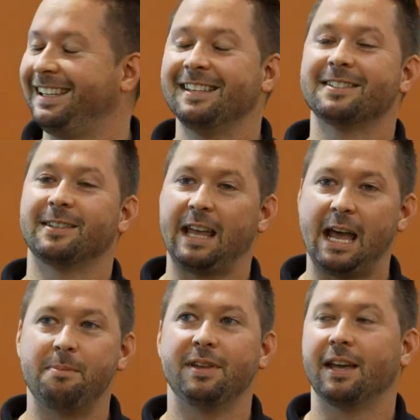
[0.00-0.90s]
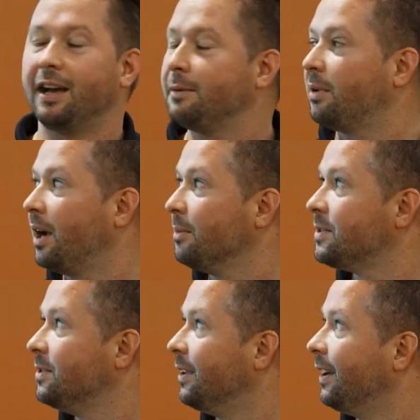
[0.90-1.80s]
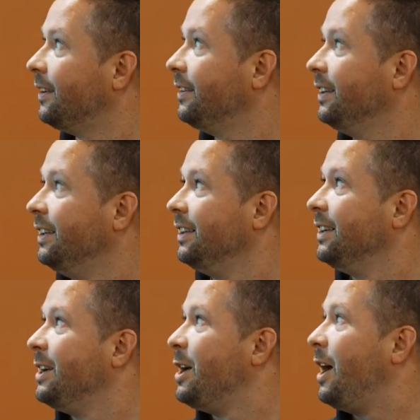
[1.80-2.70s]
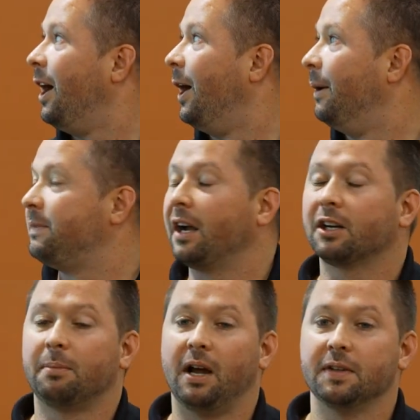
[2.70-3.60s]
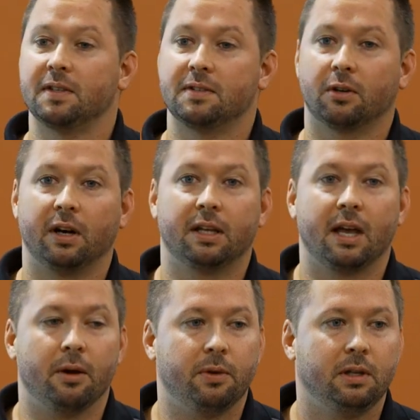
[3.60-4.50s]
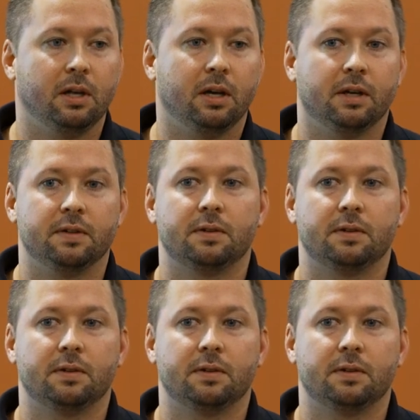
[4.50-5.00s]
he is a happy guy, I promise you that. Um, Dr. Brownstein's a great guy. We uh,